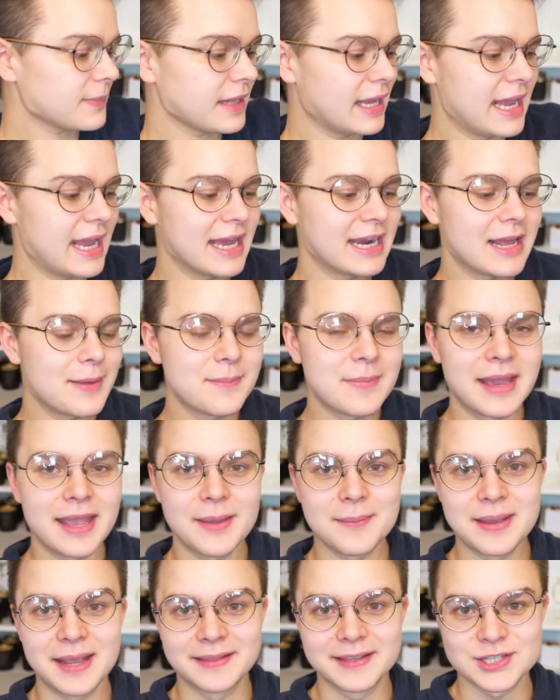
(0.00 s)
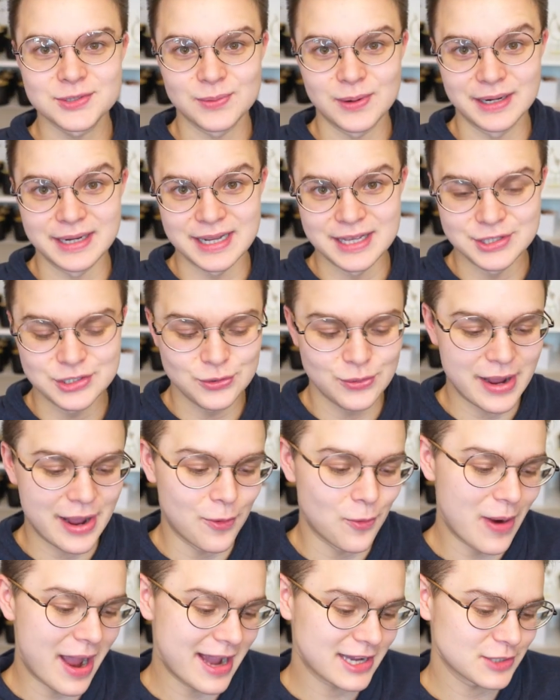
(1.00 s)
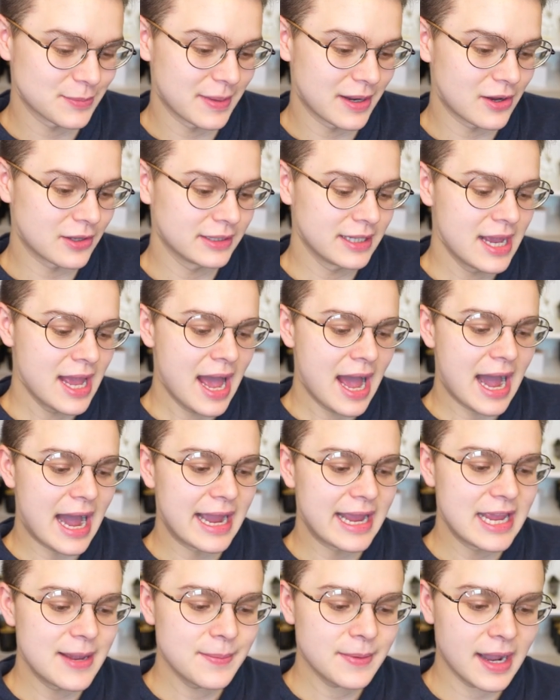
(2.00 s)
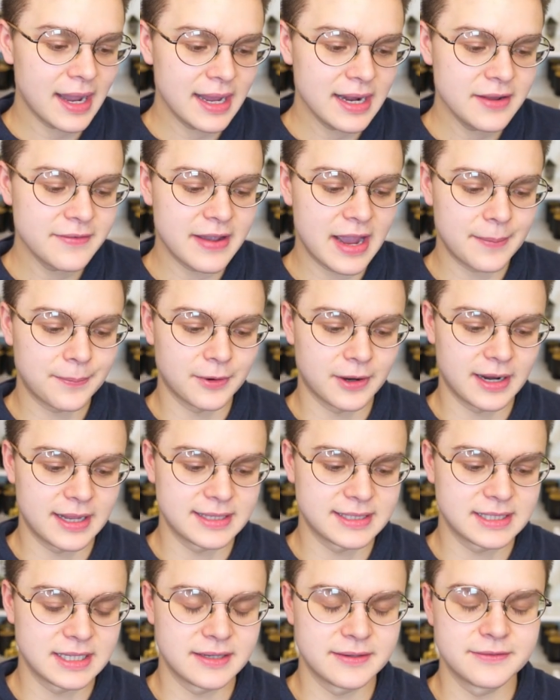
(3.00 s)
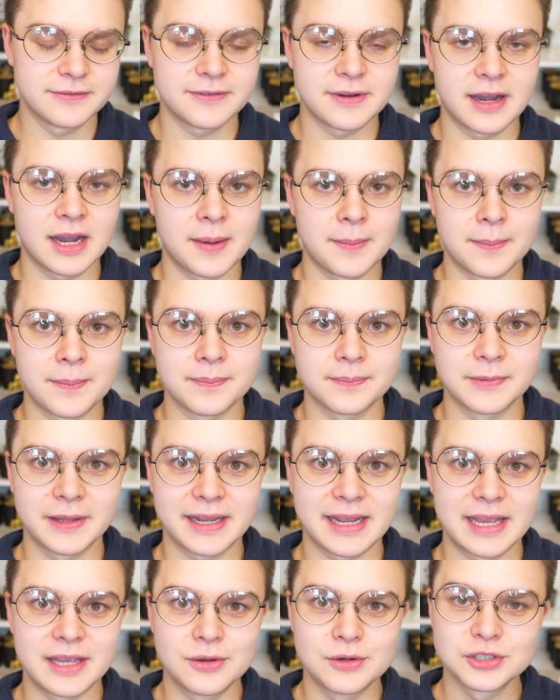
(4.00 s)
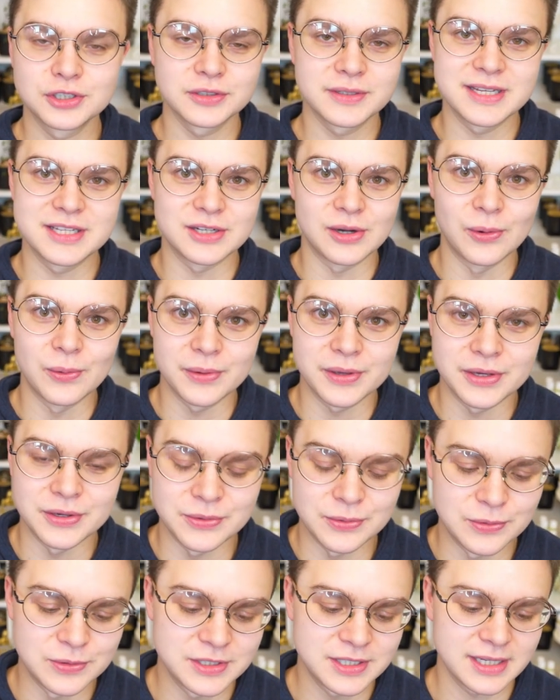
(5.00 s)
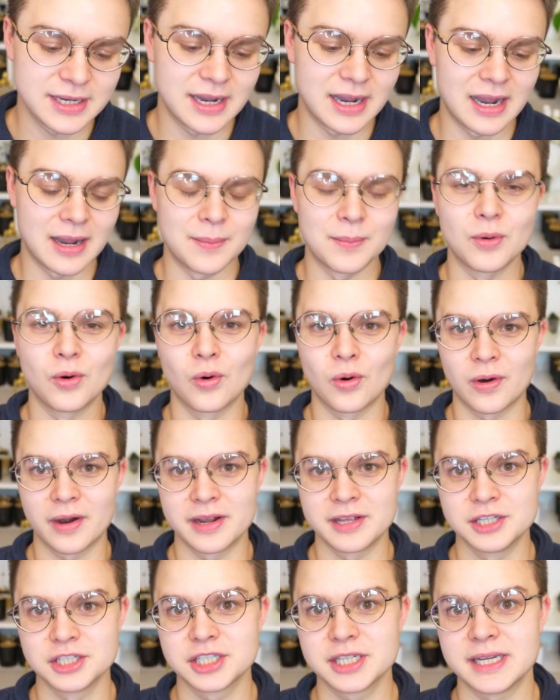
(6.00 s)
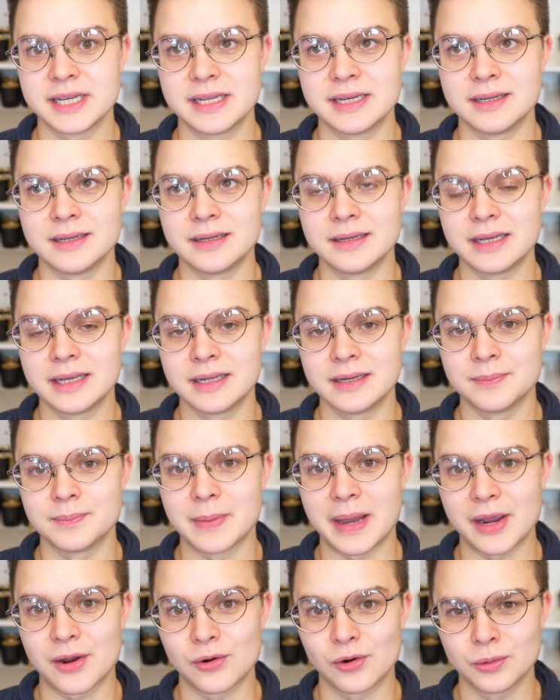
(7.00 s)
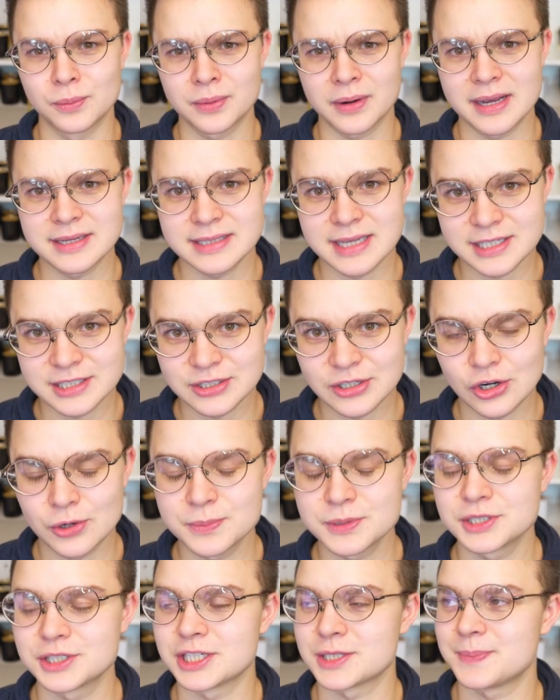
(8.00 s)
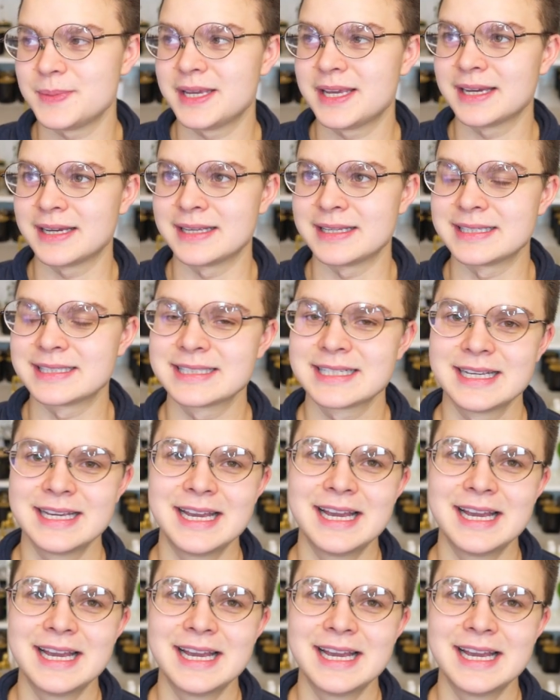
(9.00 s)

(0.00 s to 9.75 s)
and I may make this one into a wax melt. I am kind of apprehensive, um, like I usually don't use um, orange in, in my cold process soaps just because,